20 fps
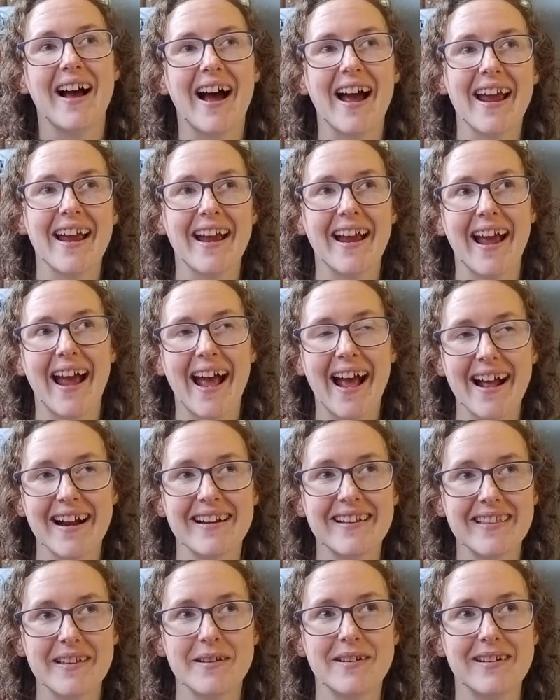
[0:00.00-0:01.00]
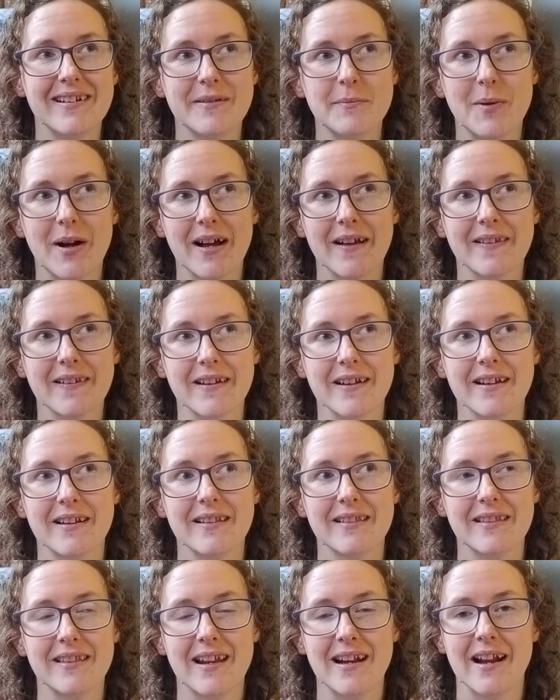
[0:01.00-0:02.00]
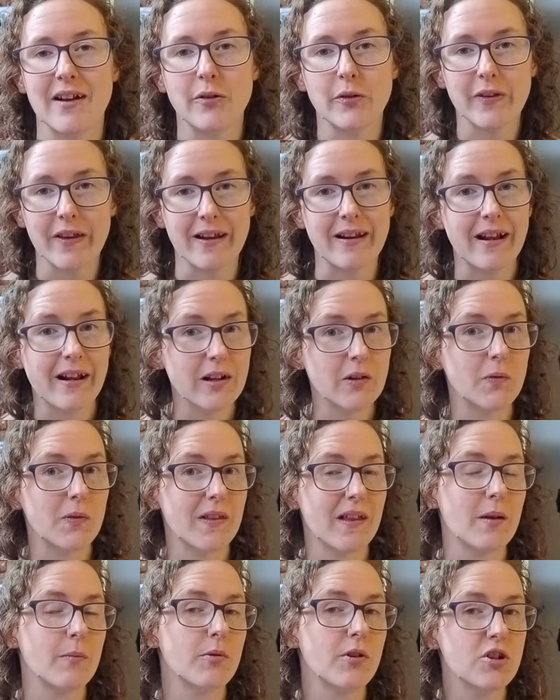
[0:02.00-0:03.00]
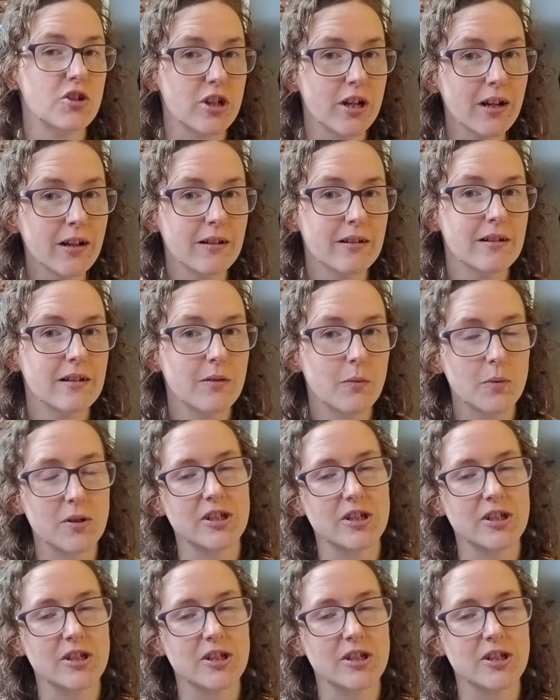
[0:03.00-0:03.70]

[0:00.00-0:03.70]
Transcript: I had in the basket the needles I needed for that project,